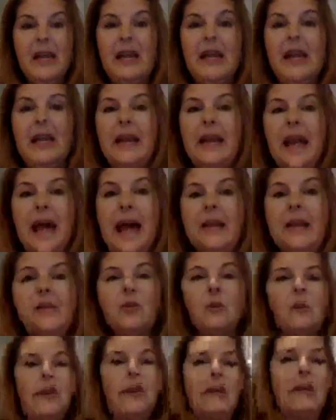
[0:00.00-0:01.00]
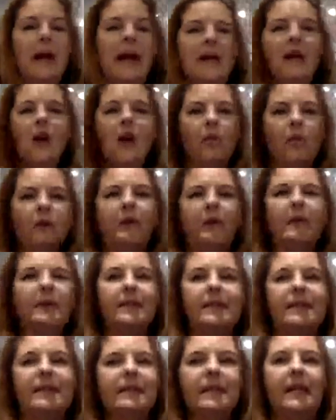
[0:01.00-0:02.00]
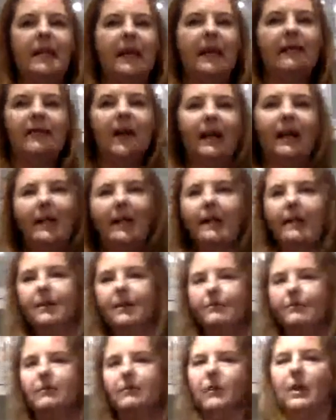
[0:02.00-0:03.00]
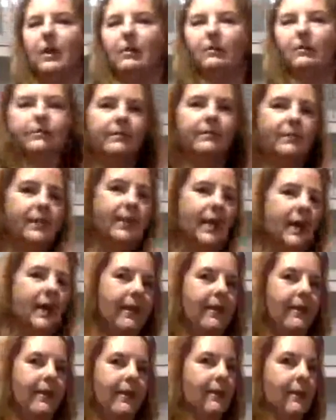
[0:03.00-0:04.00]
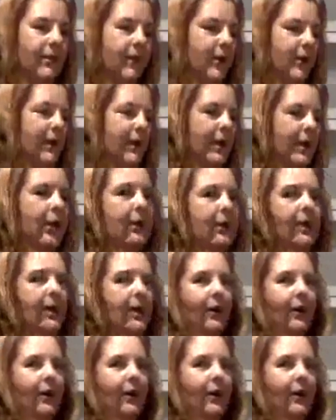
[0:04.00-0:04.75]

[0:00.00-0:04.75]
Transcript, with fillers: It actually, I hope you can see, I've got like, oh, yeah, there, there we go.